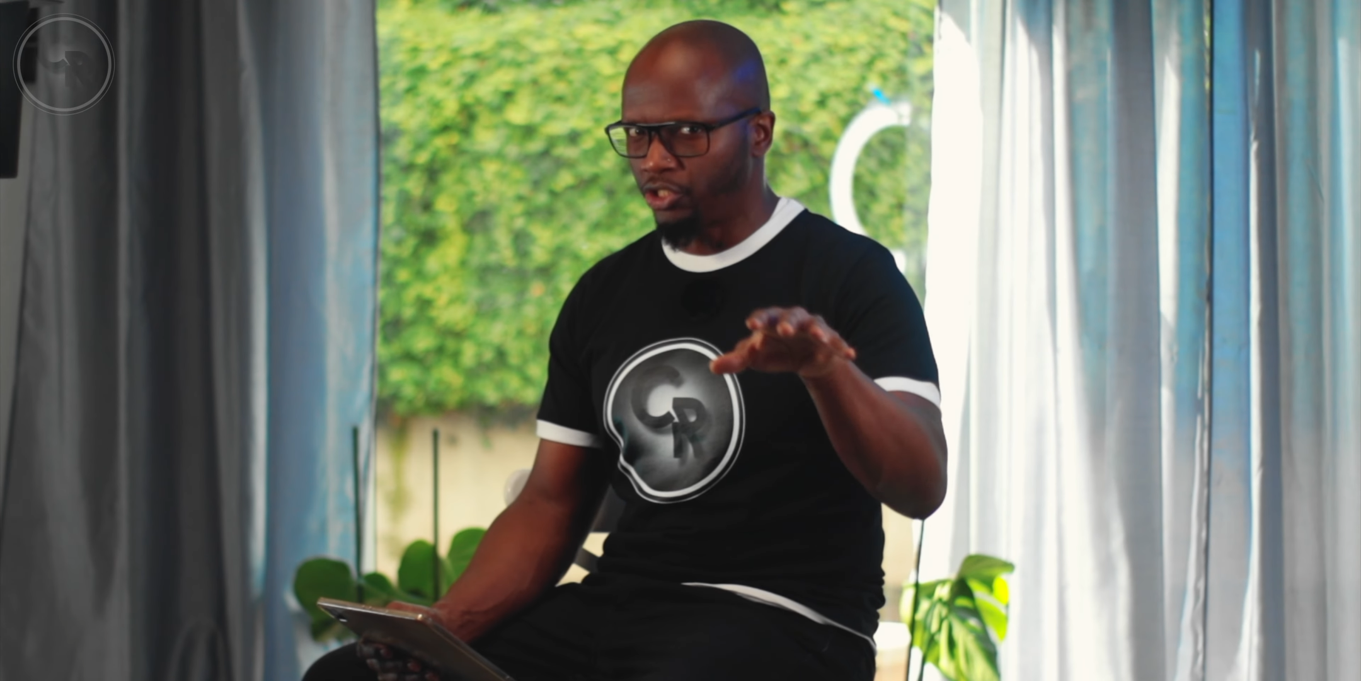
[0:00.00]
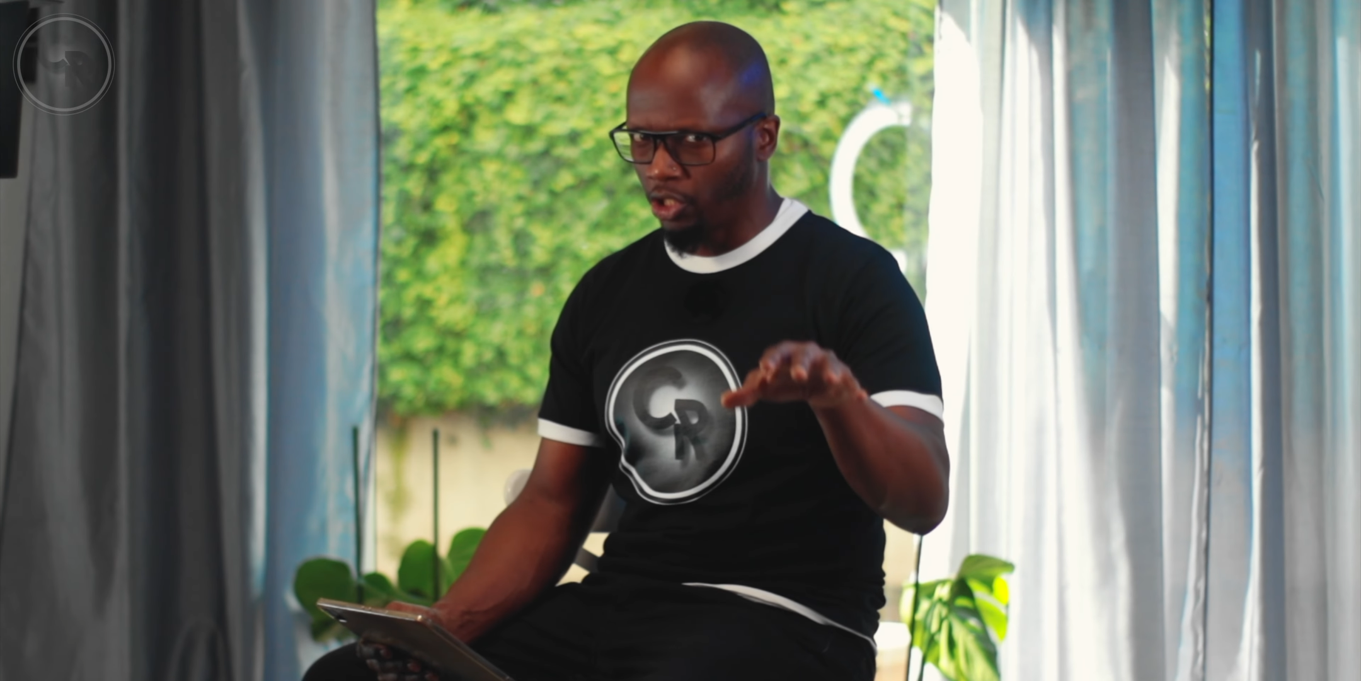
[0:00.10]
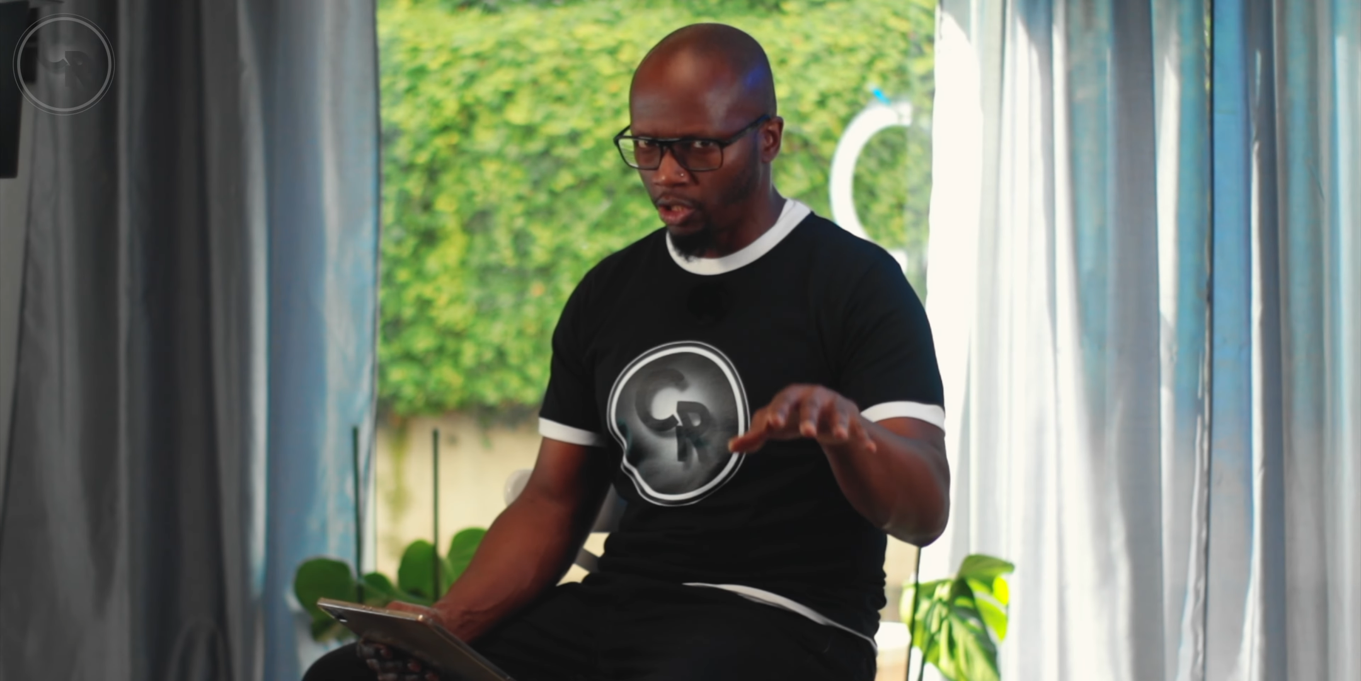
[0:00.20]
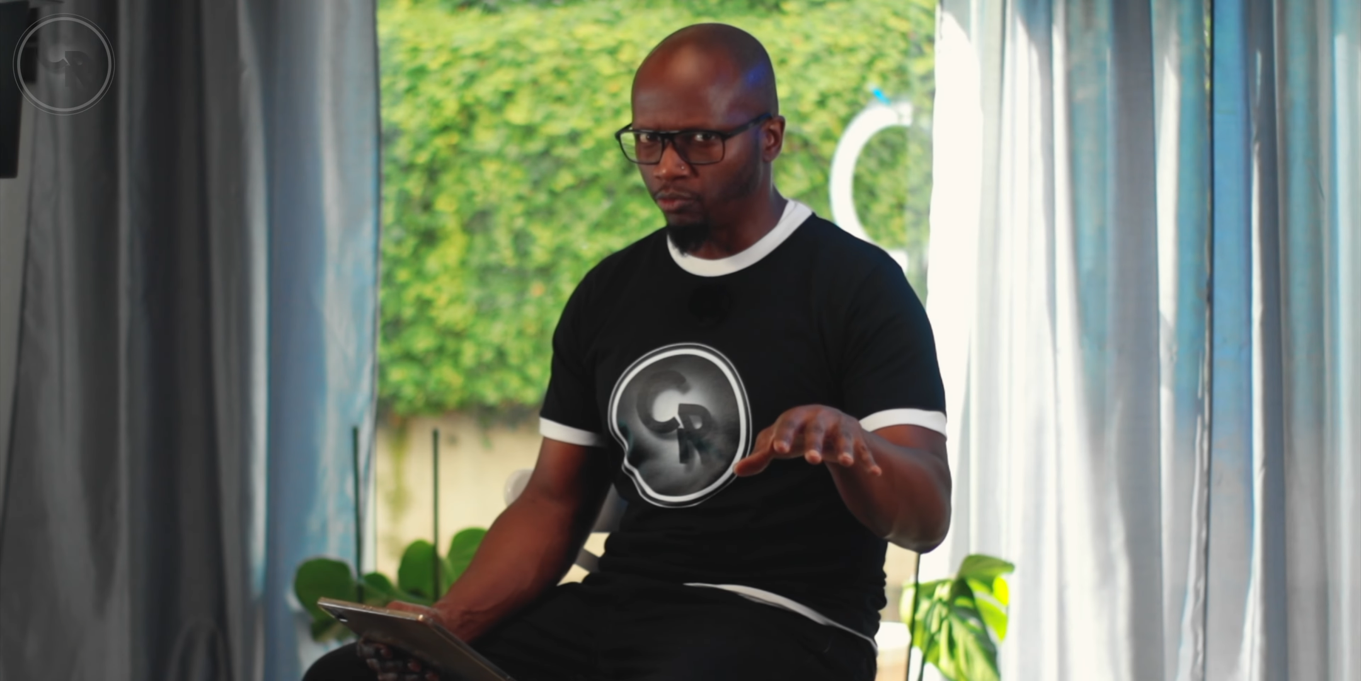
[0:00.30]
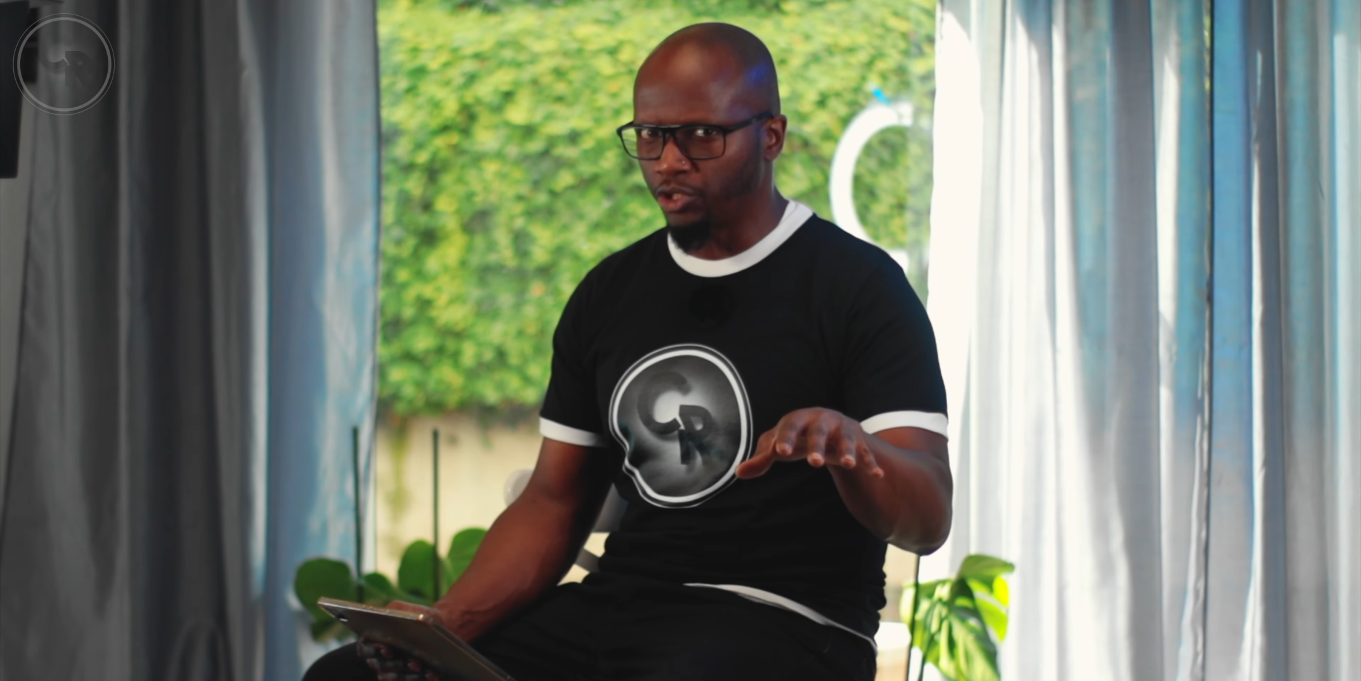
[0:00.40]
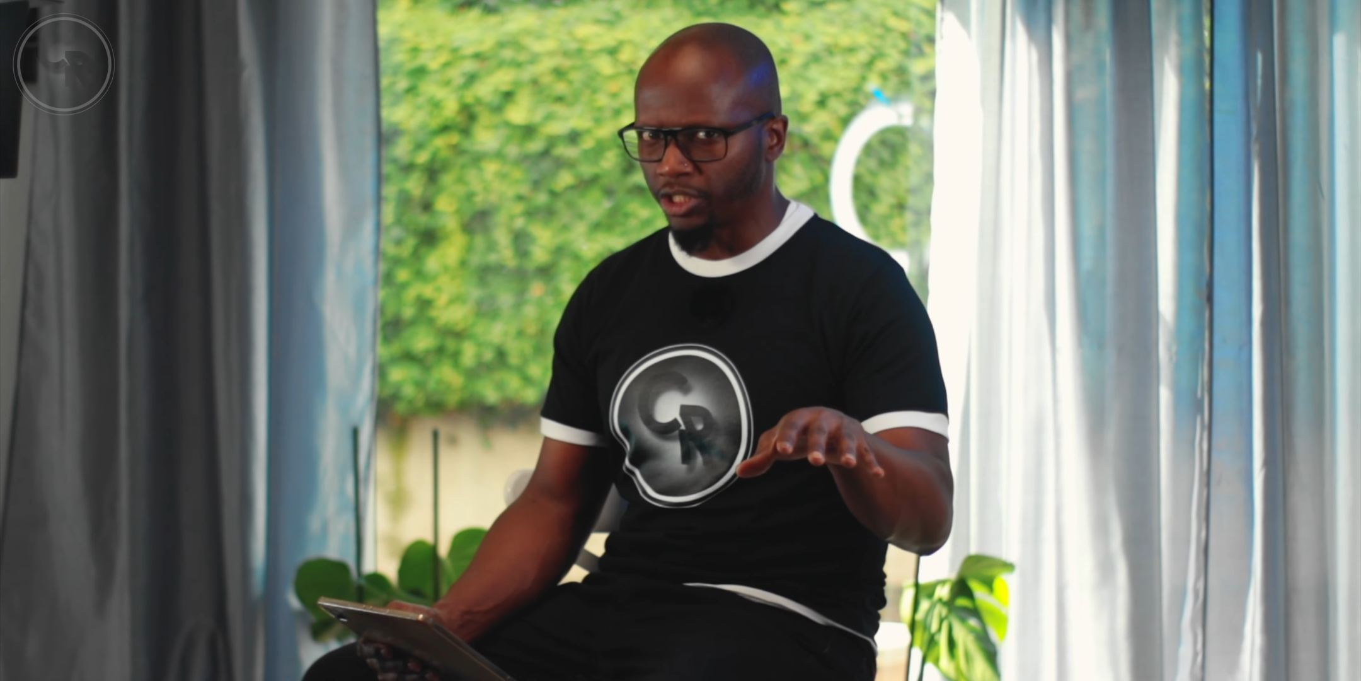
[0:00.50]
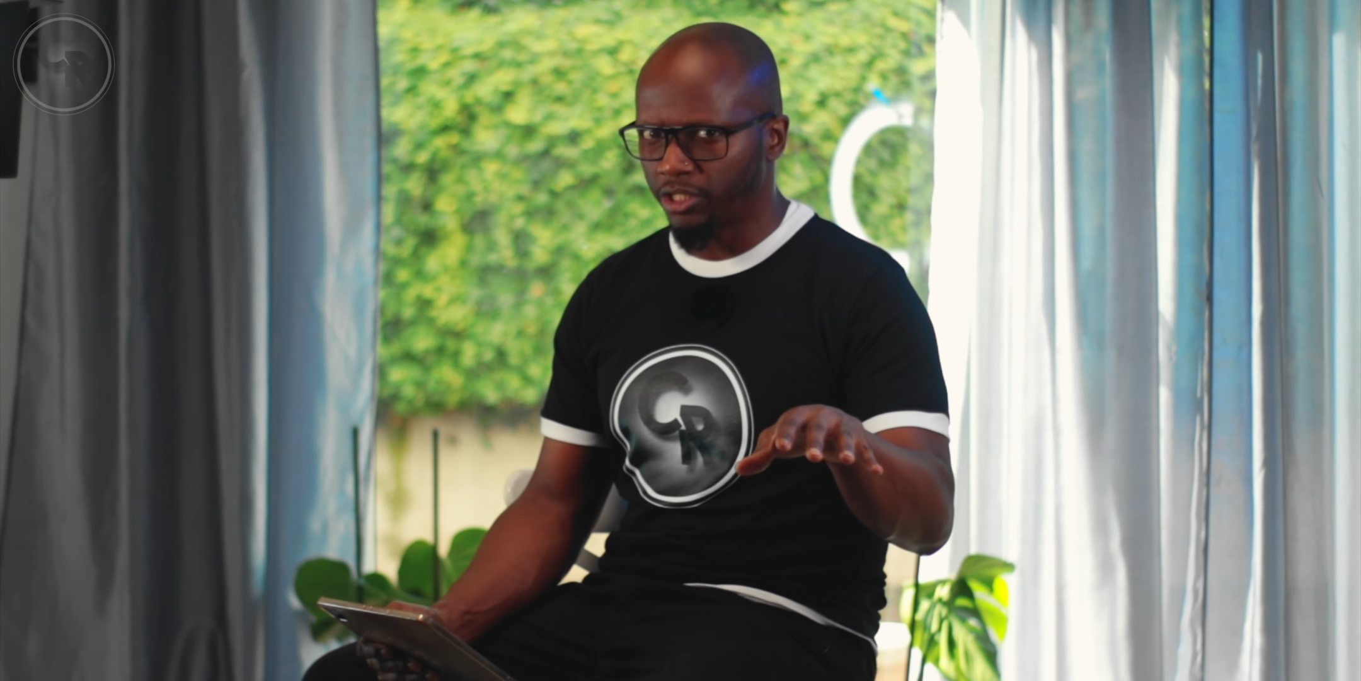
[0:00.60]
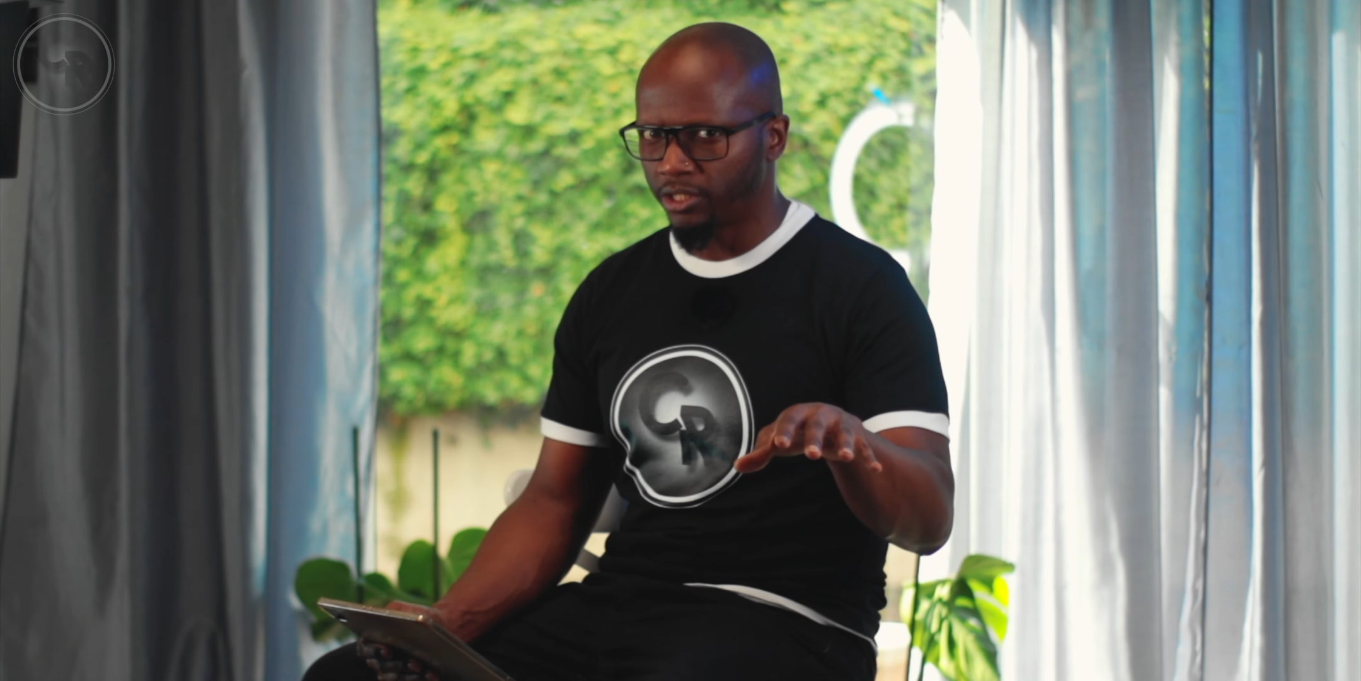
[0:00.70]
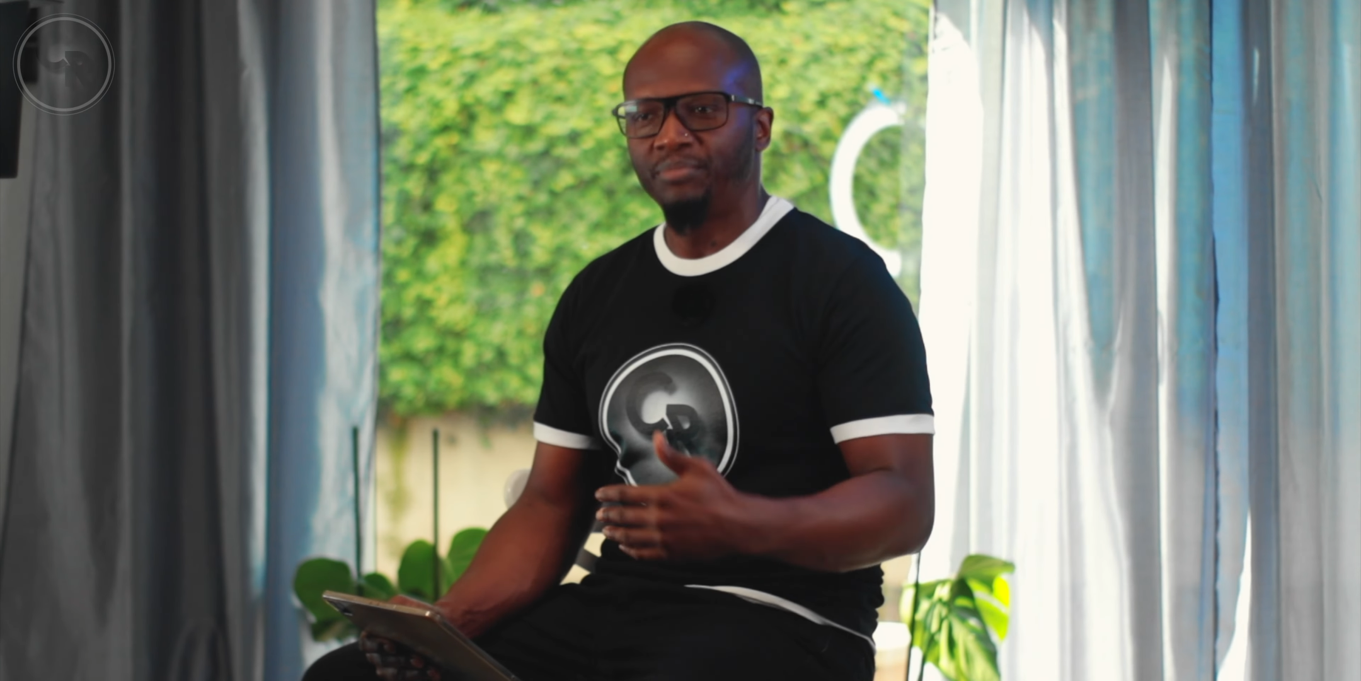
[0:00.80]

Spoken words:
delusion.